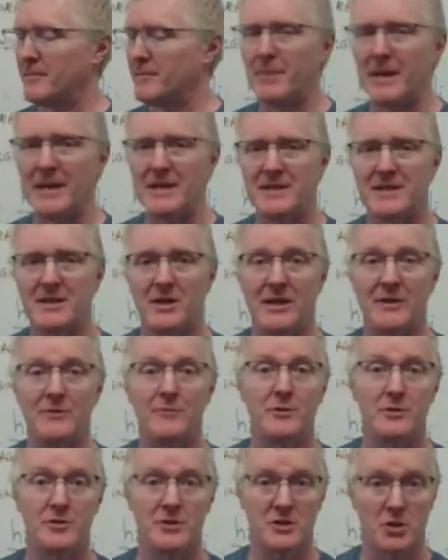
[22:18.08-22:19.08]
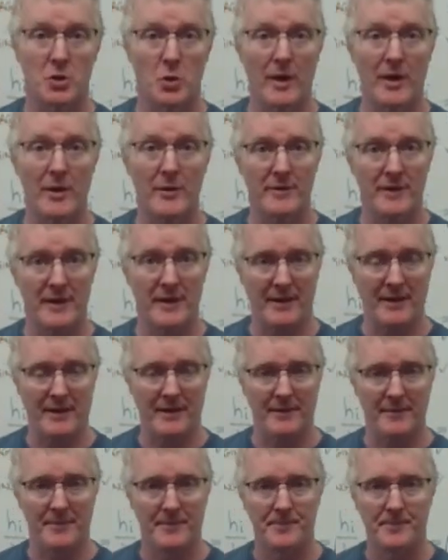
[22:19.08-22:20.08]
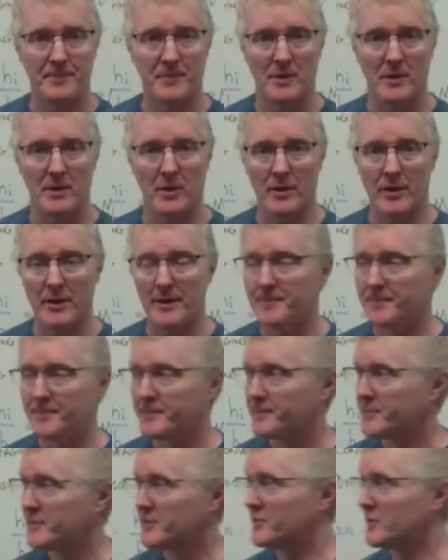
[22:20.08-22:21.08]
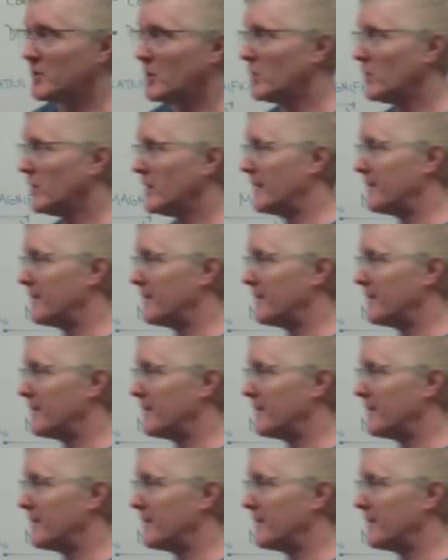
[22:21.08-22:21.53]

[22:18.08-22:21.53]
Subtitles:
basic inverse square thinking. All right, so